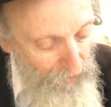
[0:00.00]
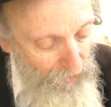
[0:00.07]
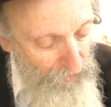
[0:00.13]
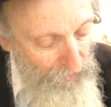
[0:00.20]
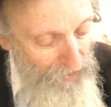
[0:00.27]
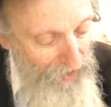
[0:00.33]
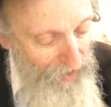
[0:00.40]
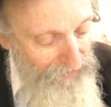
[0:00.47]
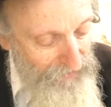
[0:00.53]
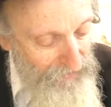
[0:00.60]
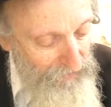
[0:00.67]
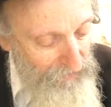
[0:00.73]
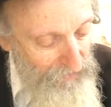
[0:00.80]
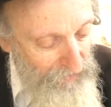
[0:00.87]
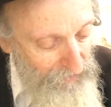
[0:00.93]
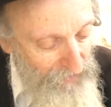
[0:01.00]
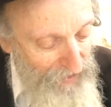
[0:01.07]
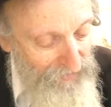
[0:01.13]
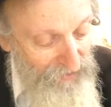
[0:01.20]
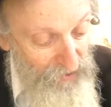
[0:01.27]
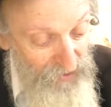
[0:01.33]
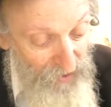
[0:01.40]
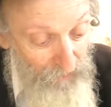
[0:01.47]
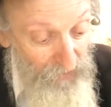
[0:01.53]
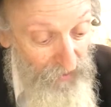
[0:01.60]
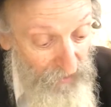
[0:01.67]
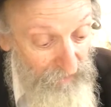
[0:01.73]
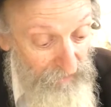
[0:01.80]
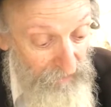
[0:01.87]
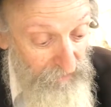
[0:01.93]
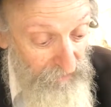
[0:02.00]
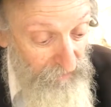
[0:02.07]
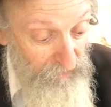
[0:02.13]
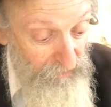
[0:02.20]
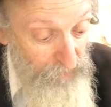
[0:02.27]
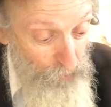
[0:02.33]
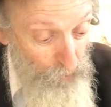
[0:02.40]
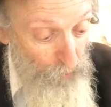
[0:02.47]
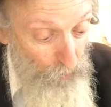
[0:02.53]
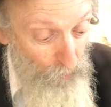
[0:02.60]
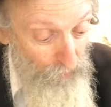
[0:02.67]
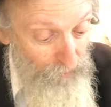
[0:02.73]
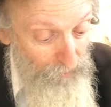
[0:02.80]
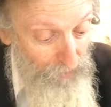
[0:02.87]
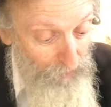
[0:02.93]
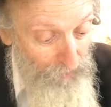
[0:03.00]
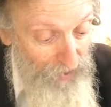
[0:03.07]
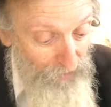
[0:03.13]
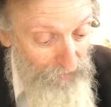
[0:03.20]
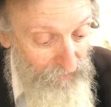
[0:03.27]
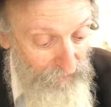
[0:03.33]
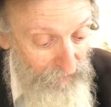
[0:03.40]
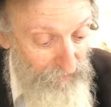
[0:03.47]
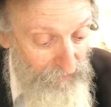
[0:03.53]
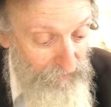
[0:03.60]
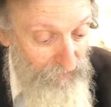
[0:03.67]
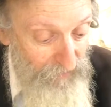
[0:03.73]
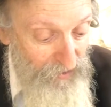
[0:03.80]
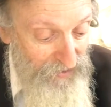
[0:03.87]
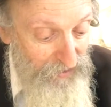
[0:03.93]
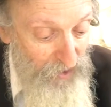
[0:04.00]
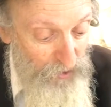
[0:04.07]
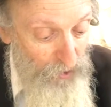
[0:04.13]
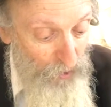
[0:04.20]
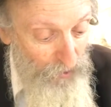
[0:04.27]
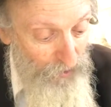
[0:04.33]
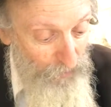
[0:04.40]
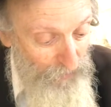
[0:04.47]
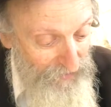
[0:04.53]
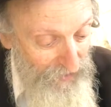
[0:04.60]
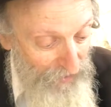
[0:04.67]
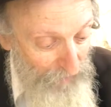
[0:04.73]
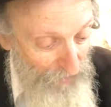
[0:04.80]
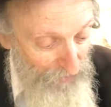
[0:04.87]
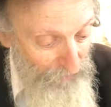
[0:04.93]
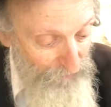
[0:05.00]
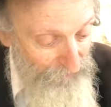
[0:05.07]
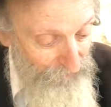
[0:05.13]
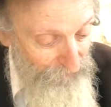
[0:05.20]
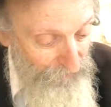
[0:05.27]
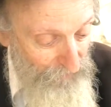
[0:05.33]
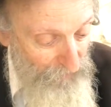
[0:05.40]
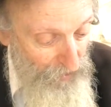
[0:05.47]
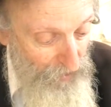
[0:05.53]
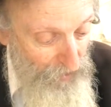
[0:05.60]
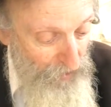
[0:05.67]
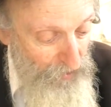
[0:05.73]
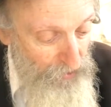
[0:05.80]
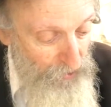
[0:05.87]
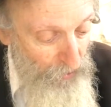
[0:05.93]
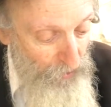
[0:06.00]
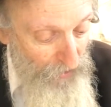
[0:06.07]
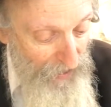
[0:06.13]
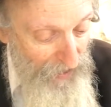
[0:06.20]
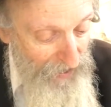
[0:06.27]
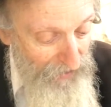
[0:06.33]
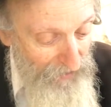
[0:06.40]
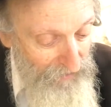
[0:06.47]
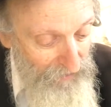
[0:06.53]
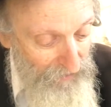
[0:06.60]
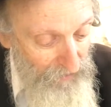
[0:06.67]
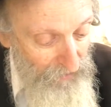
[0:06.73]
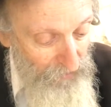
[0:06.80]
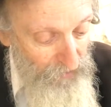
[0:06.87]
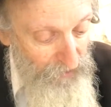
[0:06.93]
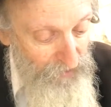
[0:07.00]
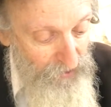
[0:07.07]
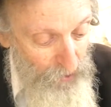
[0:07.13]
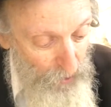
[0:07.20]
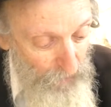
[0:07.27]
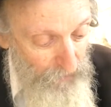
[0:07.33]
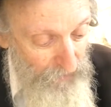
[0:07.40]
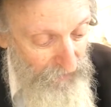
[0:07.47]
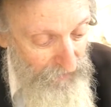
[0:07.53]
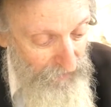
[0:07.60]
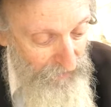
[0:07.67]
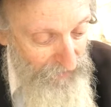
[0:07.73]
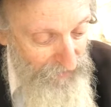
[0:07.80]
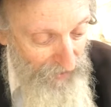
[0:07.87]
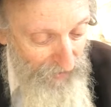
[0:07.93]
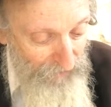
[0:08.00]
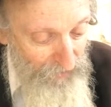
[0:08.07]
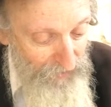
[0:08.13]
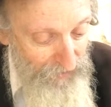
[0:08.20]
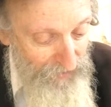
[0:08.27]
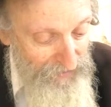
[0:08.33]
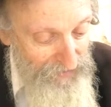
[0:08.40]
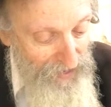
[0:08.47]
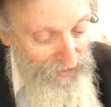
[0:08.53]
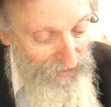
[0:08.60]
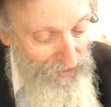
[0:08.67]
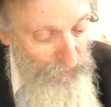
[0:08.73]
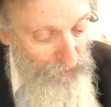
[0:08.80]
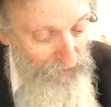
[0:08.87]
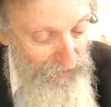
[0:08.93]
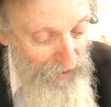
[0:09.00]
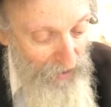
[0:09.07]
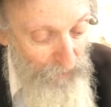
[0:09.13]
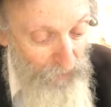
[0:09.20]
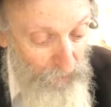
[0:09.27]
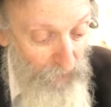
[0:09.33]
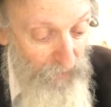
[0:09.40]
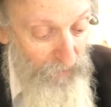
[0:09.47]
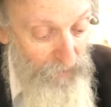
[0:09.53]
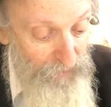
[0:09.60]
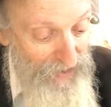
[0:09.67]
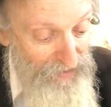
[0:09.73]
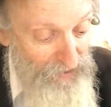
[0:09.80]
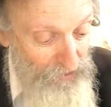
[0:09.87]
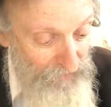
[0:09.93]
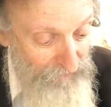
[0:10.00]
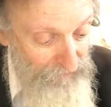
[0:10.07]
that there's something true about this Lashon Hara that he was saying about him, so then the servant, this Eved, is not able to come in front of his master,